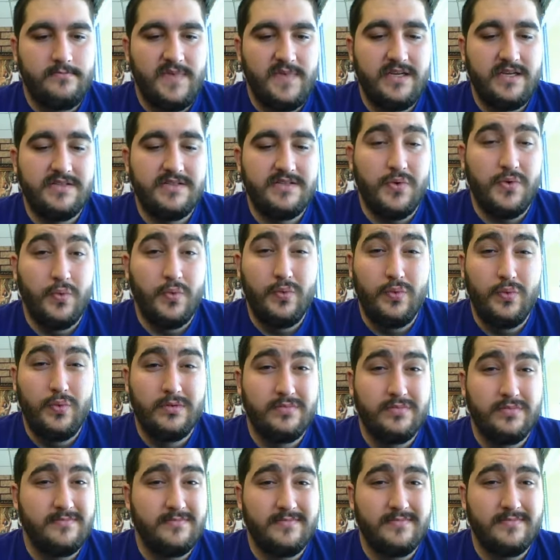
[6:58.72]
It's cool,
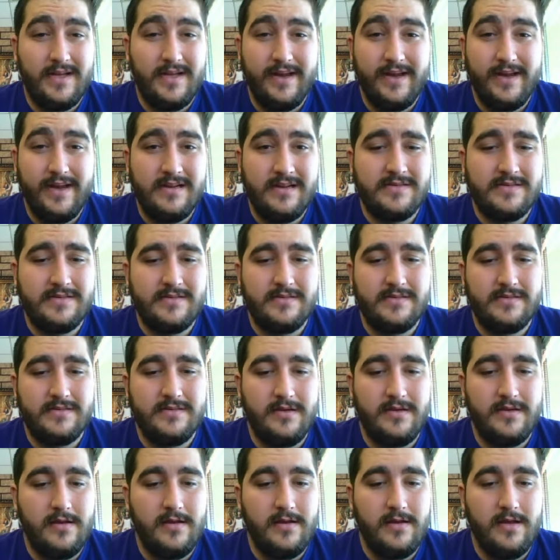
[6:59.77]
I guess,
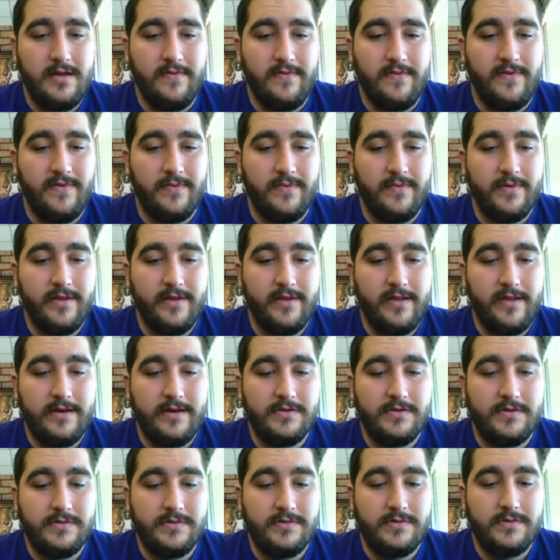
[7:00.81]
if you really like
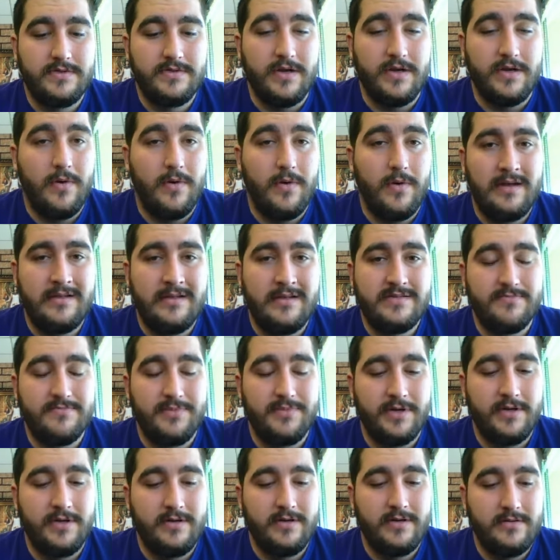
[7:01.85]
duals and quads,
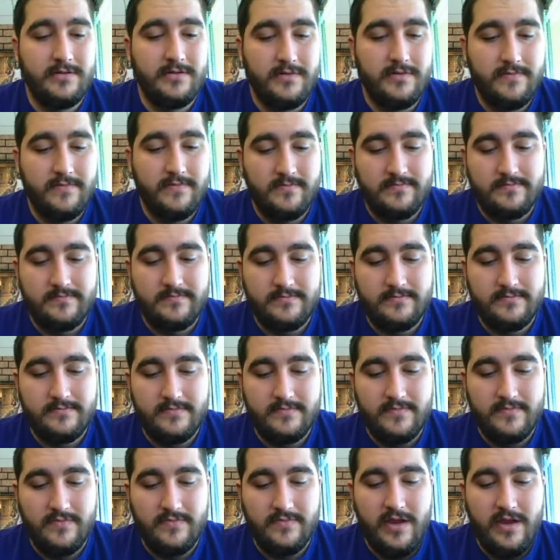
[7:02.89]
but
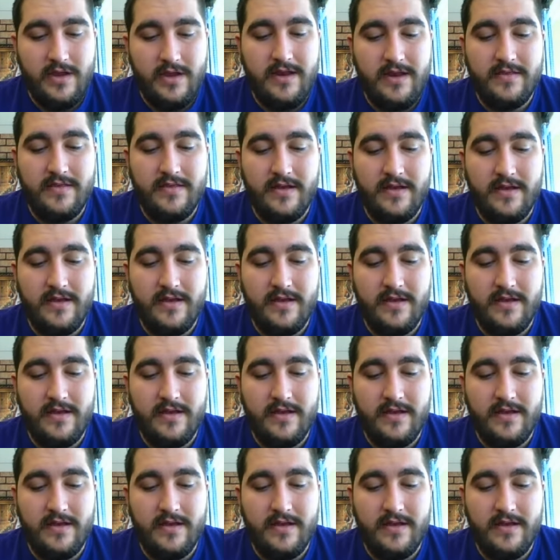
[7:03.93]
anything